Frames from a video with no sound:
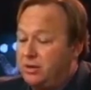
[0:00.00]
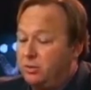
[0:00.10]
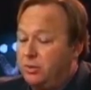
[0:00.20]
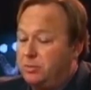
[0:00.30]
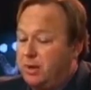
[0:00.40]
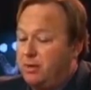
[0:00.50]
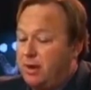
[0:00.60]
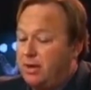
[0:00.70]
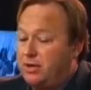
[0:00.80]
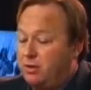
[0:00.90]
which spread
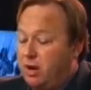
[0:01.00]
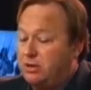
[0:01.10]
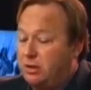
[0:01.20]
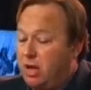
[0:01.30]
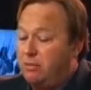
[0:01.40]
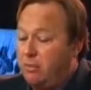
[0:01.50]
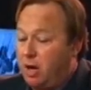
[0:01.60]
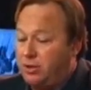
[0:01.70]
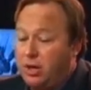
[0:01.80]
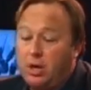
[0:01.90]
radiation across the globe in
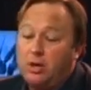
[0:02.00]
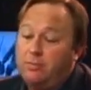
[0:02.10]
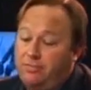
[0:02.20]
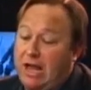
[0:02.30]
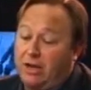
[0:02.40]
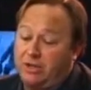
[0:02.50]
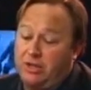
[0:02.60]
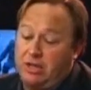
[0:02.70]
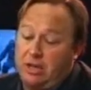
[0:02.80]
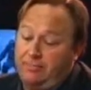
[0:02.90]
March. Yeah, because
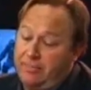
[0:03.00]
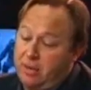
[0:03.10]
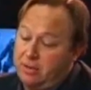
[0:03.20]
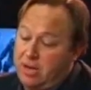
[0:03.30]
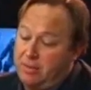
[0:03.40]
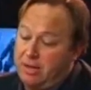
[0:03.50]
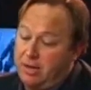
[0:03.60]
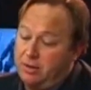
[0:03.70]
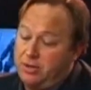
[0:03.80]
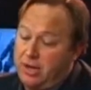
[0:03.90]
the Atomic
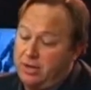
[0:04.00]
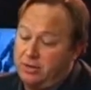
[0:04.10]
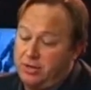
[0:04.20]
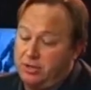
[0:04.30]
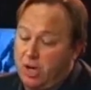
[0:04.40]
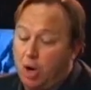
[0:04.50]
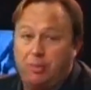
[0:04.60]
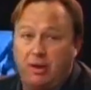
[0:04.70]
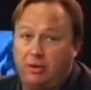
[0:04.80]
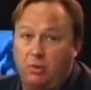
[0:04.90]
Energy Agency is
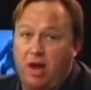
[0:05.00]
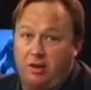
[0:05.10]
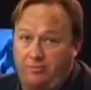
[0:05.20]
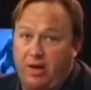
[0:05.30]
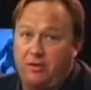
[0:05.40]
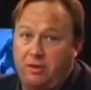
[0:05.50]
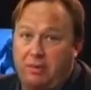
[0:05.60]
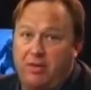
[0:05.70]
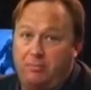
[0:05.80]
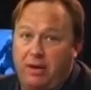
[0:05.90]
openly run and funded by
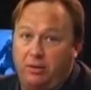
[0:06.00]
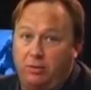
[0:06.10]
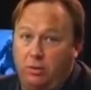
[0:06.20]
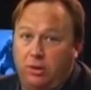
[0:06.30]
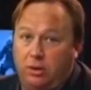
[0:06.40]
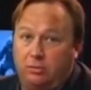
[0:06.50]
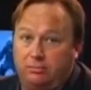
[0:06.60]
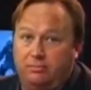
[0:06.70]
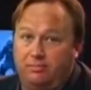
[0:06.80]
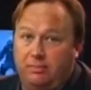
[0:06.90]
the big nuclear
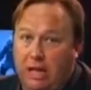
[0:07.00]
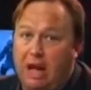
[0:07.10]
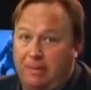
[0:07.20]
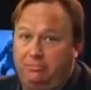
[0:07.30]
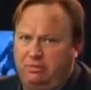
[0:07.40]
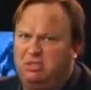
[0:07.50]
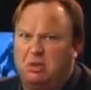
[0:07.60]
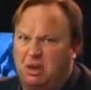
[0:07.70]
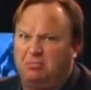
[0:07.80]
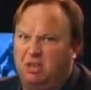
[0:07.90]
lobby. So
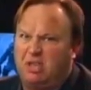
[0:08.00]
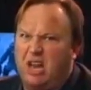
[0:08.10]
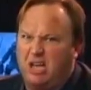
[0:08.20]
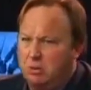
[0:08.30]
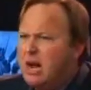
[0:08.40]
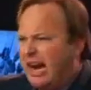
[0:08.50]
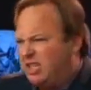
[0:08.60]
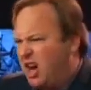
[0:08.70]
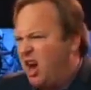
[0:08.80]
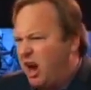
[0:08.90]
they're telling you, it's
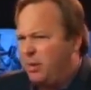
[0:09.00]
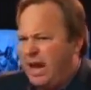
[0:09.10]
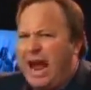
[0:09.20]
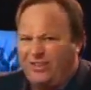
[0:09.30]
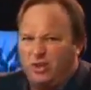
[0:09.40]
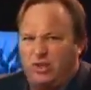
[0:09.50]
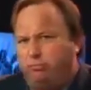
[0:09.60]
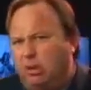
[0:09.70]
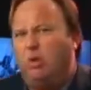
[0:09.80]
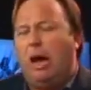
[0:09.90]
not our reactors that
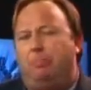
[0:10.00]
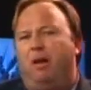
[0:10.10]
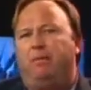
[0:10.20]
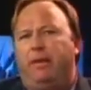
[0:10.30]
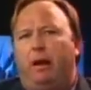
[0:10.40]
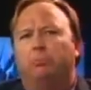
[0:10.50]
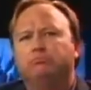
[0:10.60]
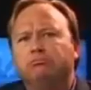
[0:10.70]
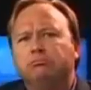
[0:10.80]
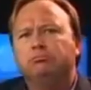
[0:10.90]
blew up over there.
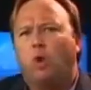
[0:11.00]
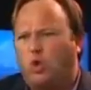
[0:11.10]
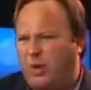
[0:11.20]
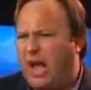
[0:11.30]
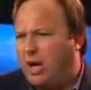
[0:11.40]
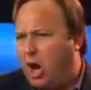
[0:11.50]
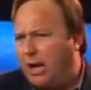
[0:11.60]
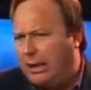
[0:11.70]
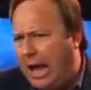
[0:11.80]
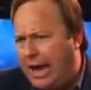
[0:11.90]
Of course, we got caught
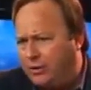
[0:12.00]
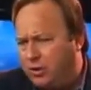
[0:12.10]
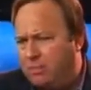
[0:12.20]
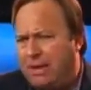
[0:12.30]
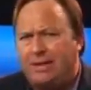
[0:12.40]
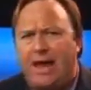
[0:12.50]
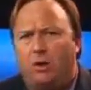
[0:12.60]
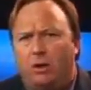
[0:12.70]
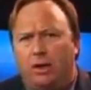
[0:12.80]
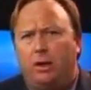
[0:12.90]
lying to you about that
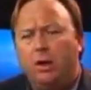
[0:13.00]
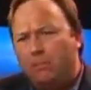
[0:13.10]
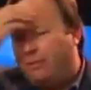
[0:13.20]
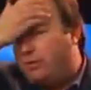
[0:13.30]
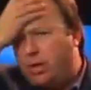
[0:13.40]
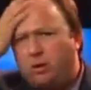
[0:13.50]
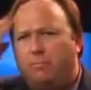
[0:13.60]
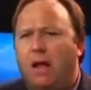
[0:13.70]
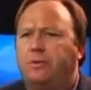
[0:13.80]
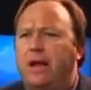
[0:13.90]
earlier, about the total
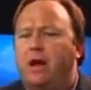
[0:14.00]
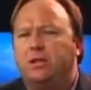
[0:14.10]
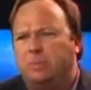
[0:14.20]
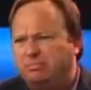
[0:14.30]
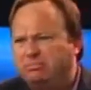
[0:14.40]
meltdowns, but